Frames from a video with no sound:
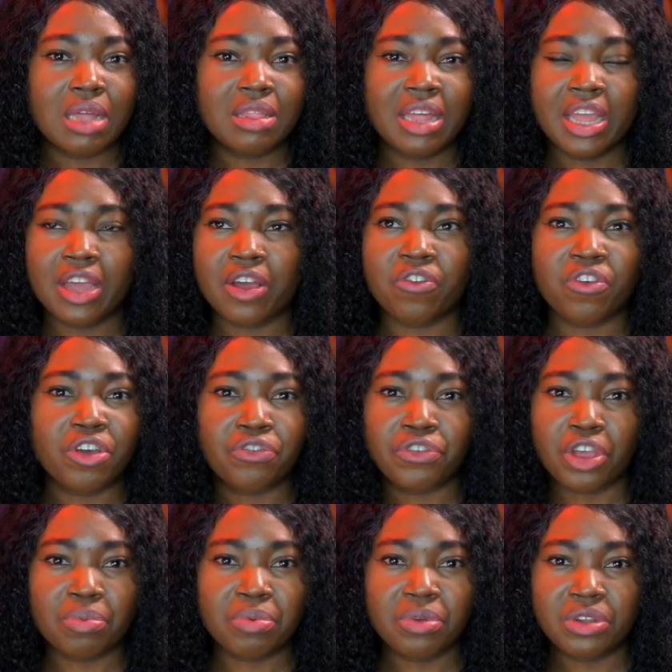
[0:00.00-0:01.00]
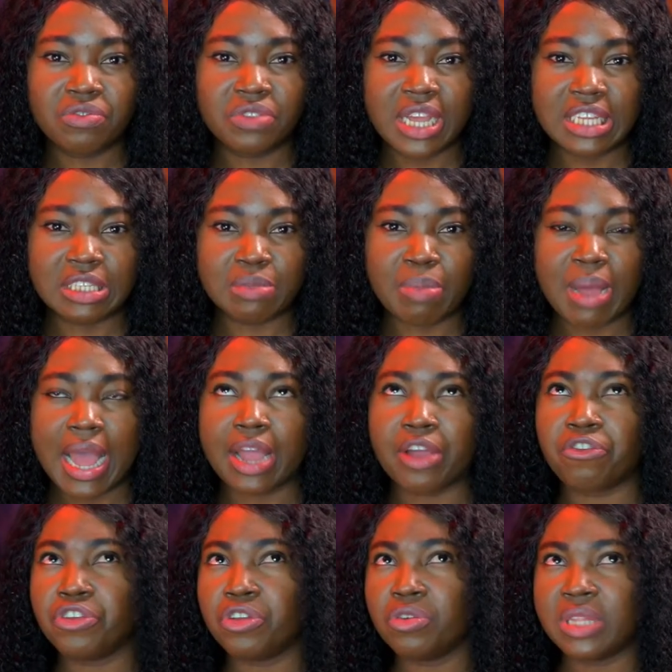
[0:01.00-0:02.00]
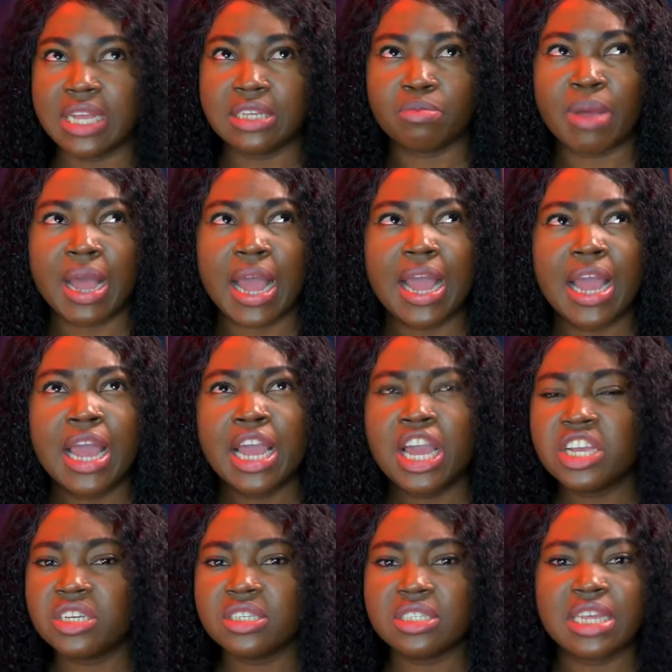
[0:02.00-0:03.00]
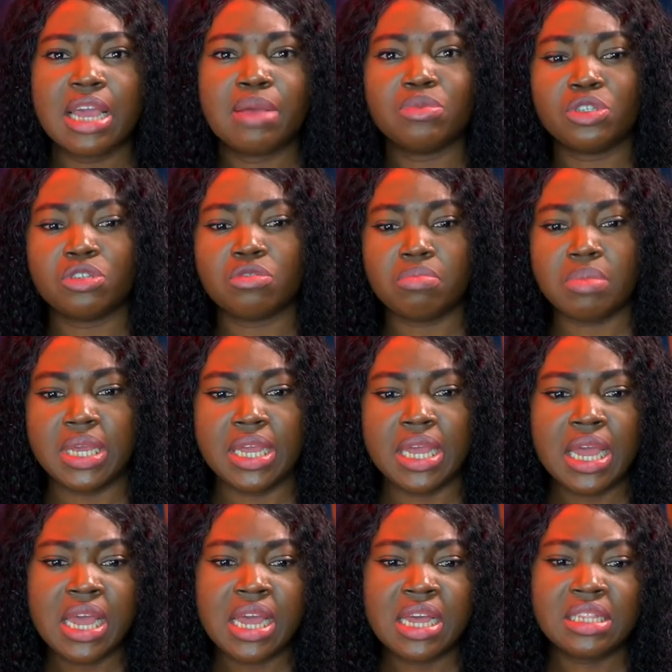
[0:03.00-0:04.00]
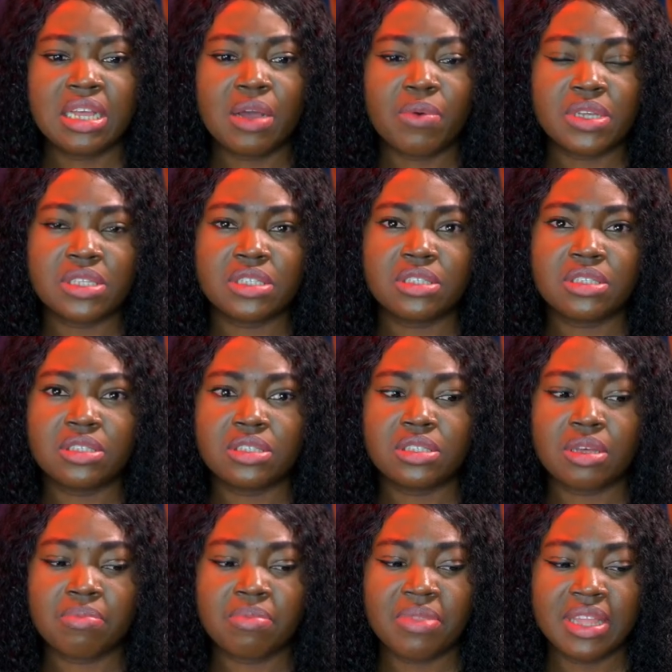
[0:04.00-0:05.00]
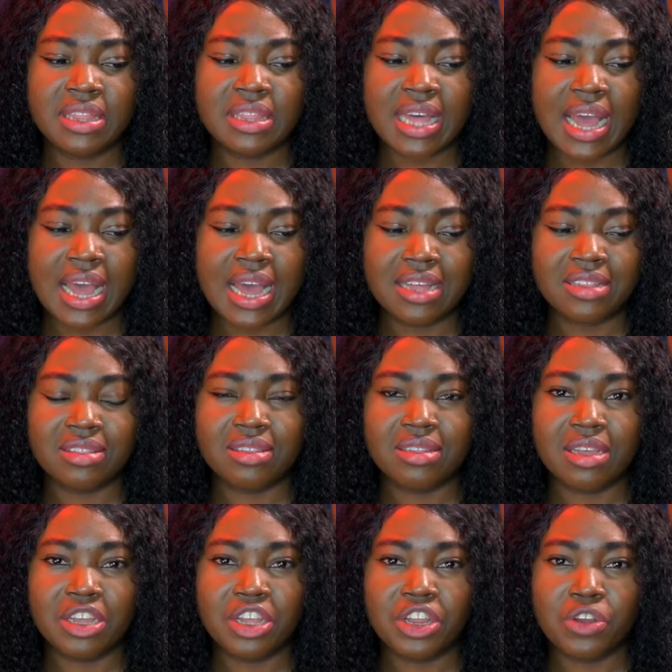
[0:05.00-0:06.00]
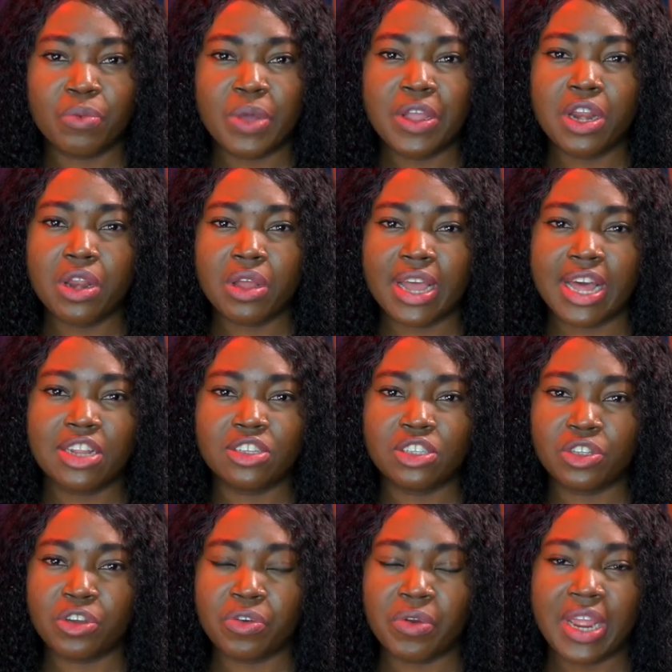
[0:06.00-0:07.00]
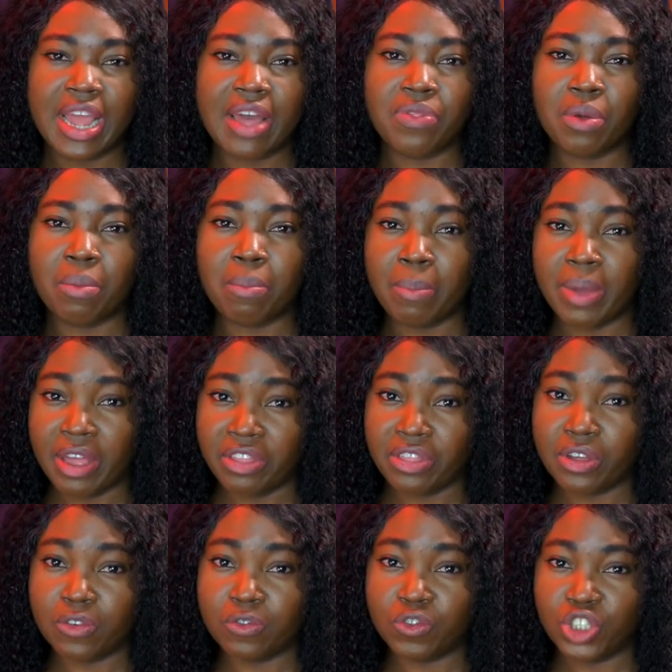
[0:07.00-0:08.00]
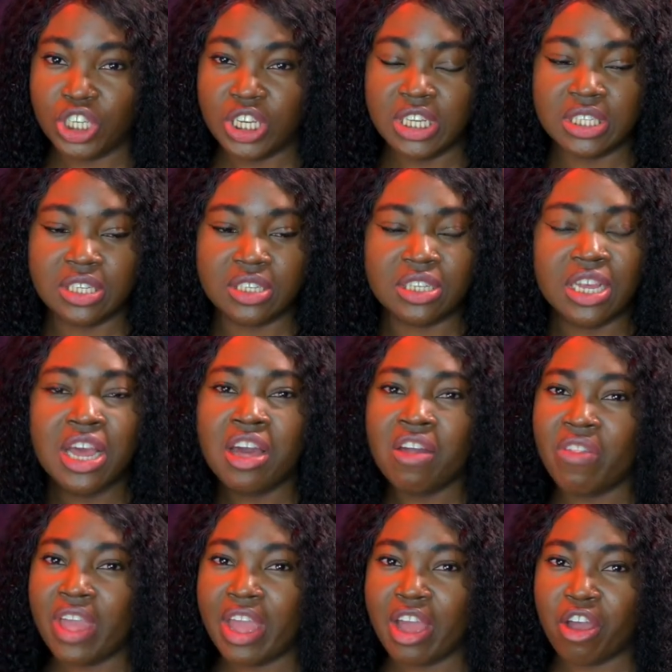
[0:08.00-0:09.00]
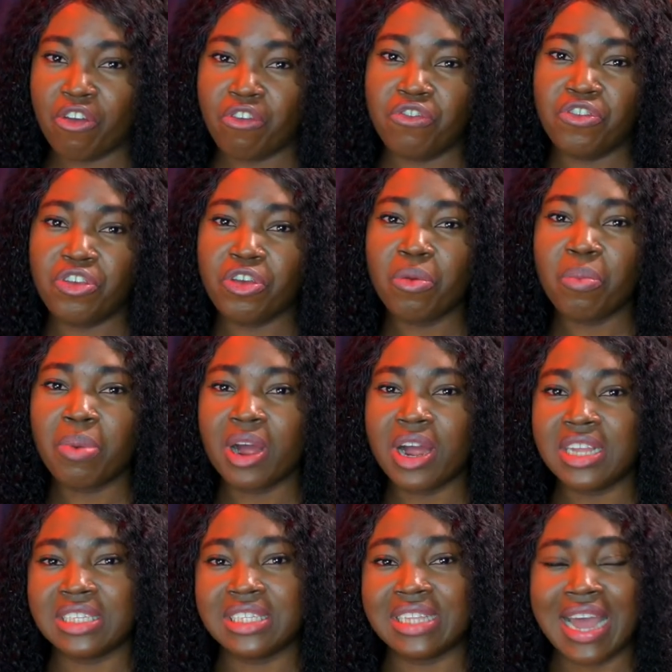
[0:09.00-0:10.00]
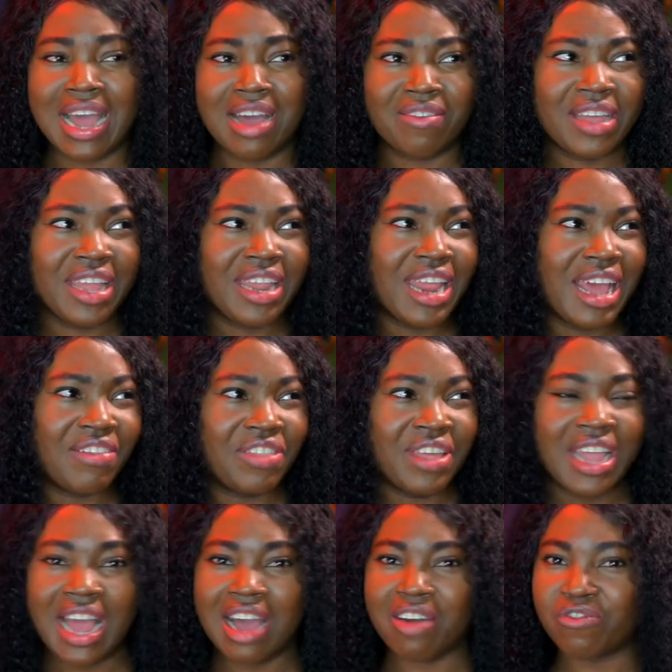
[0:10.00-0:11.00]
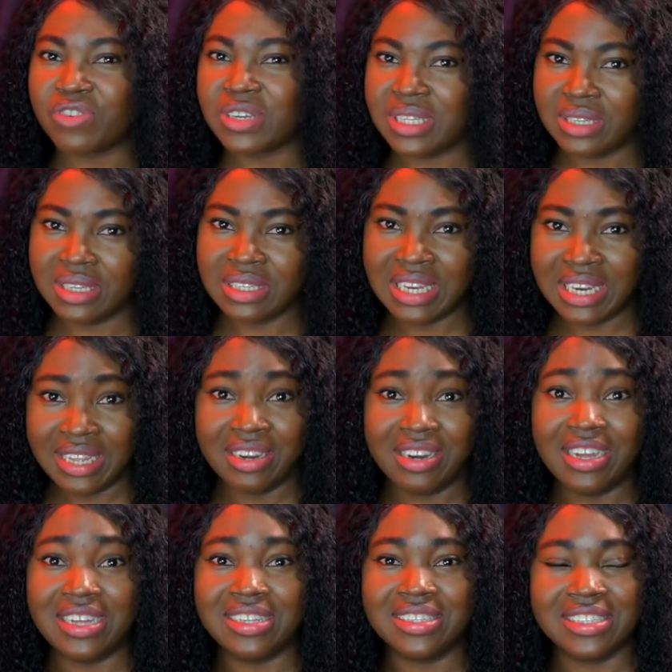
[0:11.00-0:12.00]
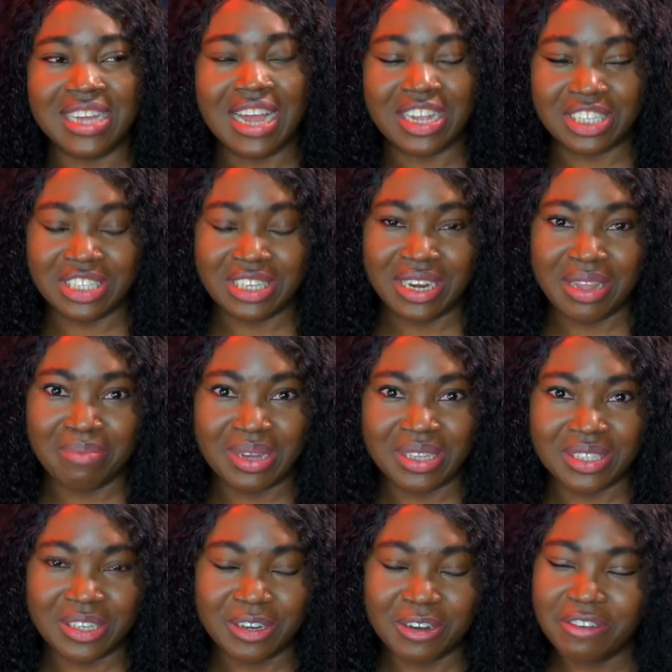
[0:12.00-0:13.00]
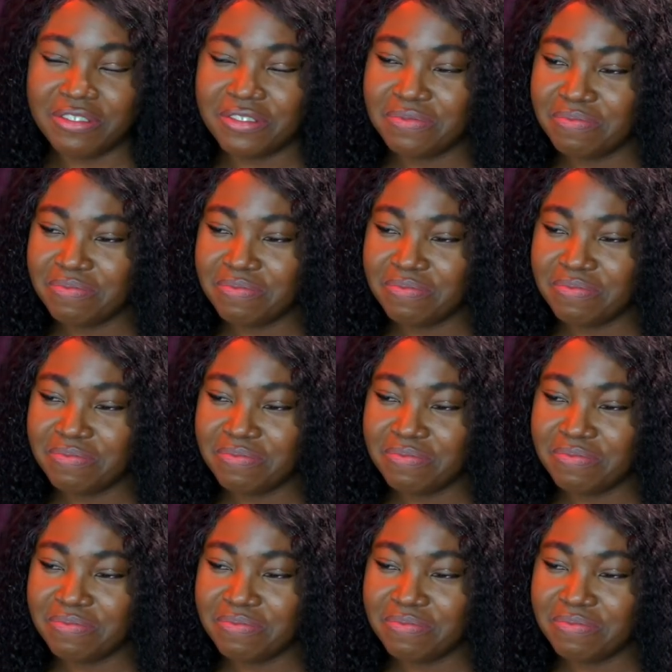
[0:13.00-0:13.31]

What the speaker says: think a few days back, it just came to me. There was something that, when you look at the story and the birth of Jesus, there are a few points that I think I've recently learned actually myself